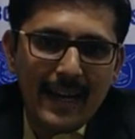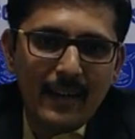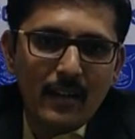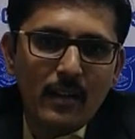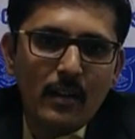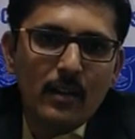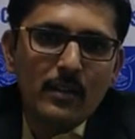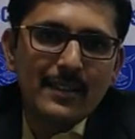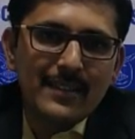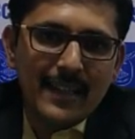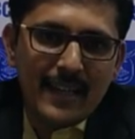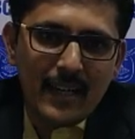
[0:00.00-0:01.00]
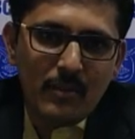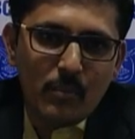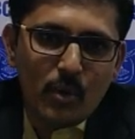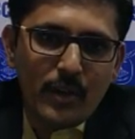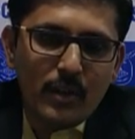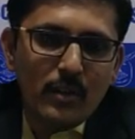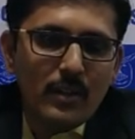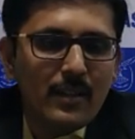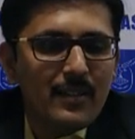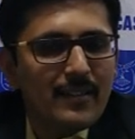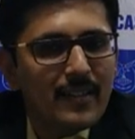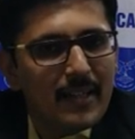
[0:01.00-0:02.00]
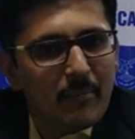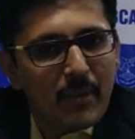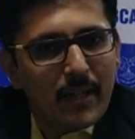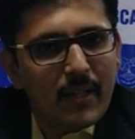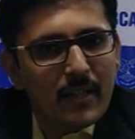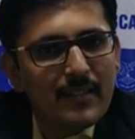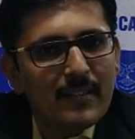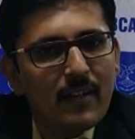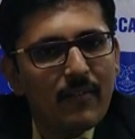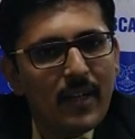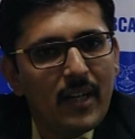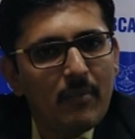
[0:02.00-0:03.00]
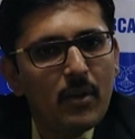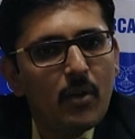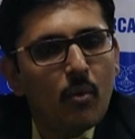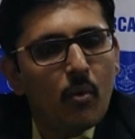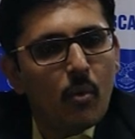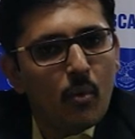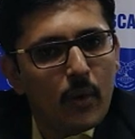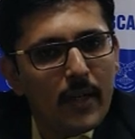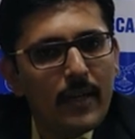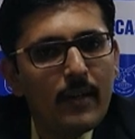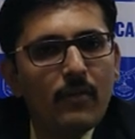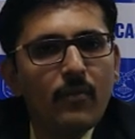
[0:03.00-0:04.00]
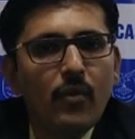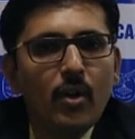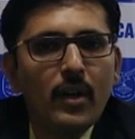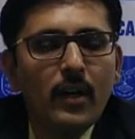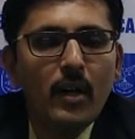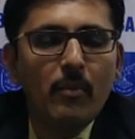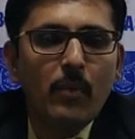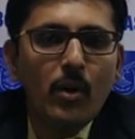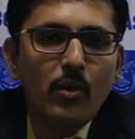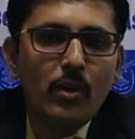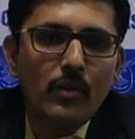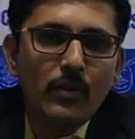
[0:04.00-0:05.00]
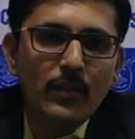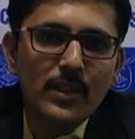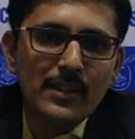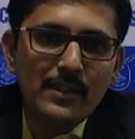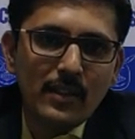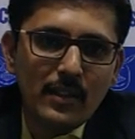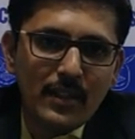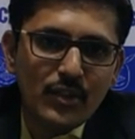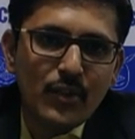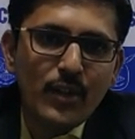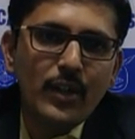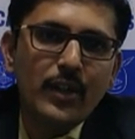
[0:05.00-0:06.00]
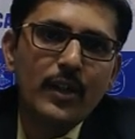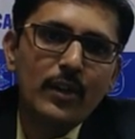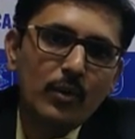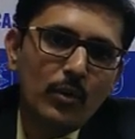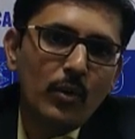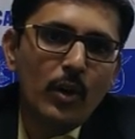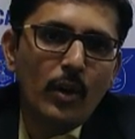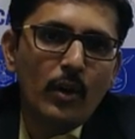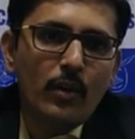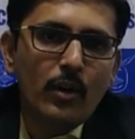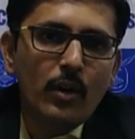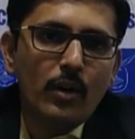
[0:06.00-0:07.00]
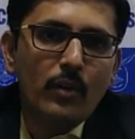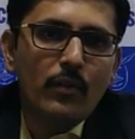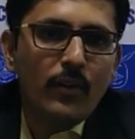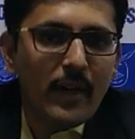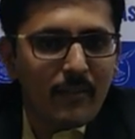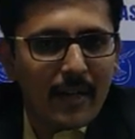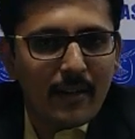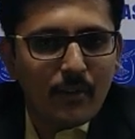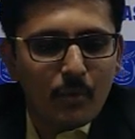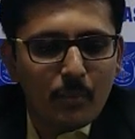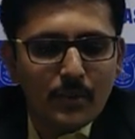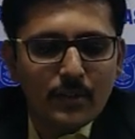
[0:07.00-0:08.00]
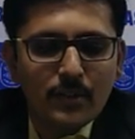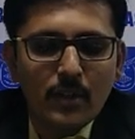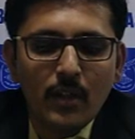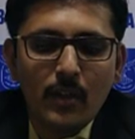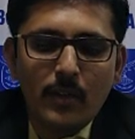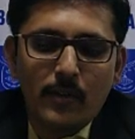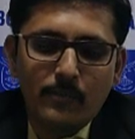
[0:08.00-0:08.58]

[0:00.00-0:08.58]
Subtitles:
And the second point, this rebate is available only for an amount which is restricted to 5 lakh rupees.